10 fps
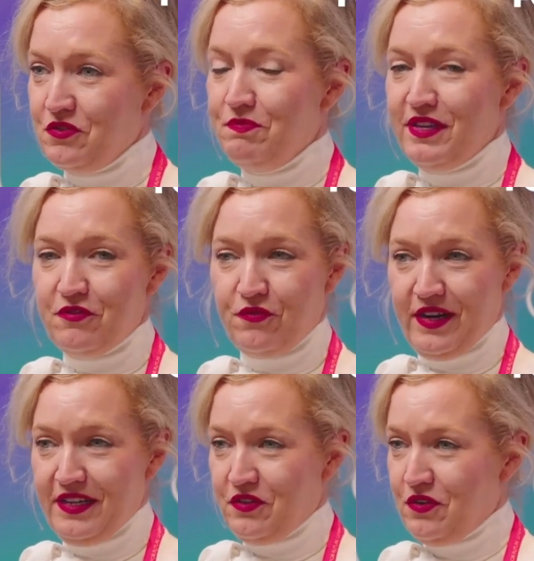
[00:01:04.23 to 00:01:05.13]
do a
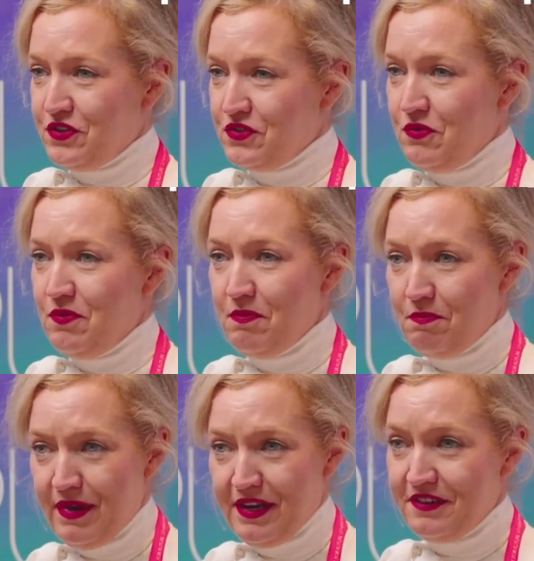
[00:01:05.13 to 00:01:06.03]
great host,
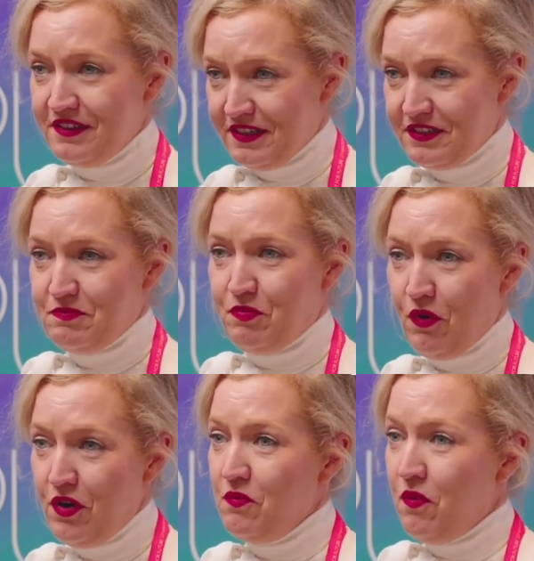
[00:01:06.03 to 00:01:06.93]
meant just
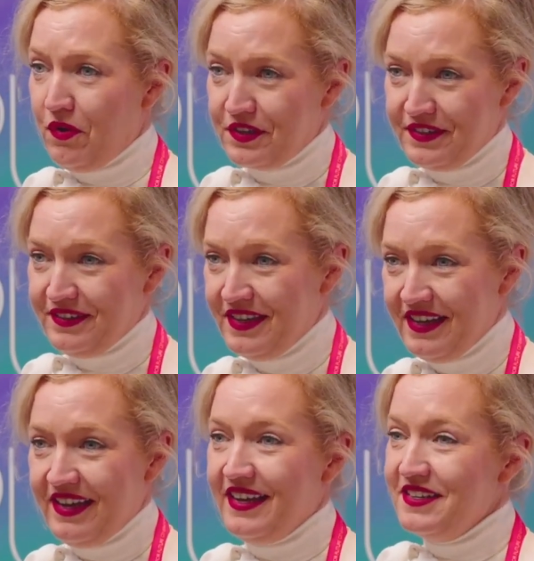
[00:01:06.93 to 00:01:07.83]
boil water,
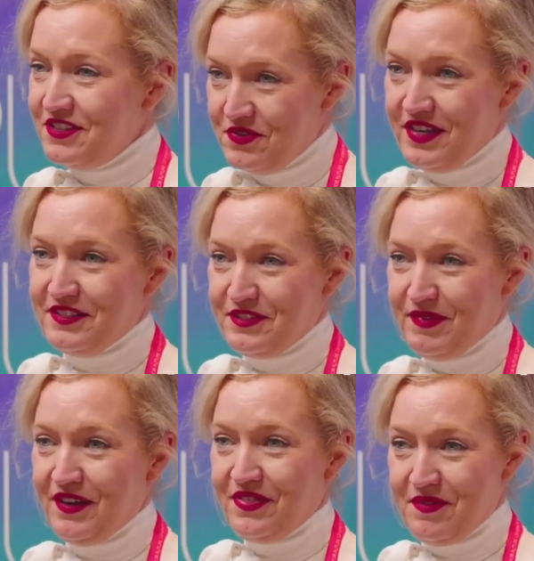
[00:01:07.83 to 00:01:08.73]
and you can
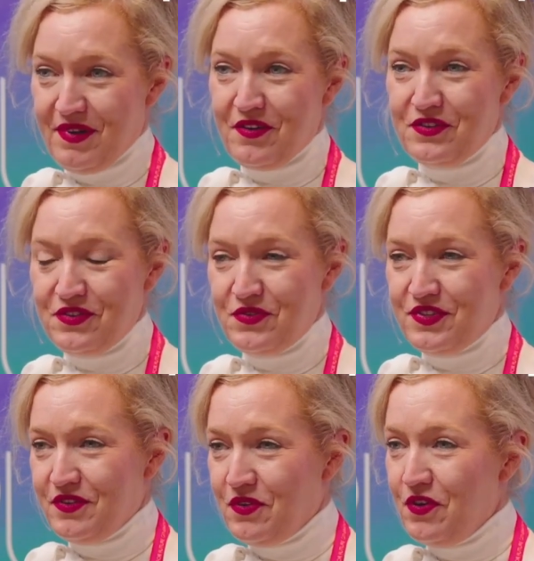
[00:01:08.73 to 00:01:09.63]
smart them out
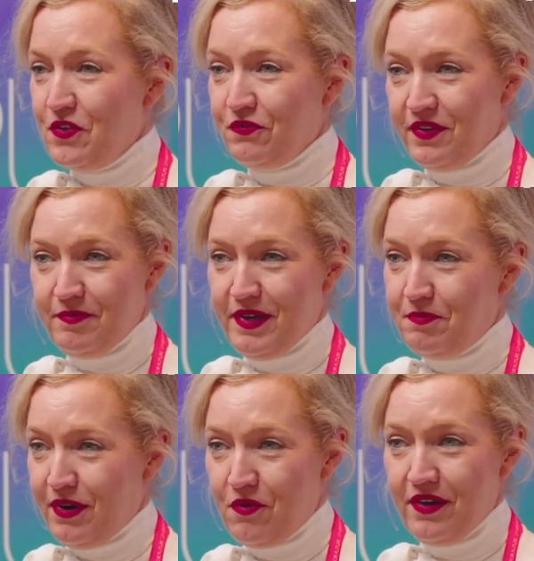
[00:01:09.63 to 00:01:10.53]
using all your female
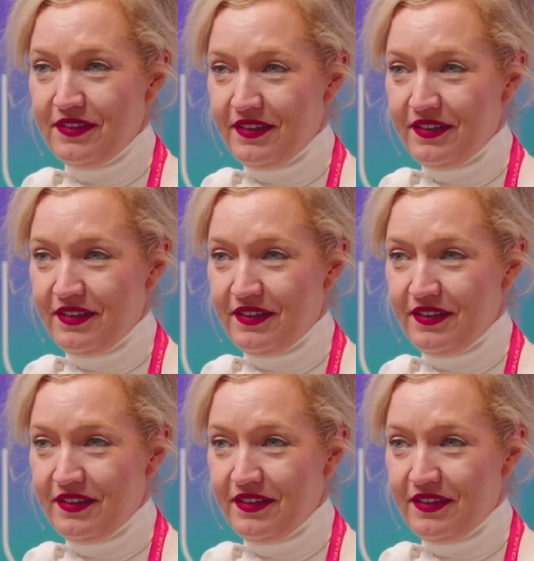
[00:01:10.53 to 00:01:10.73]
power and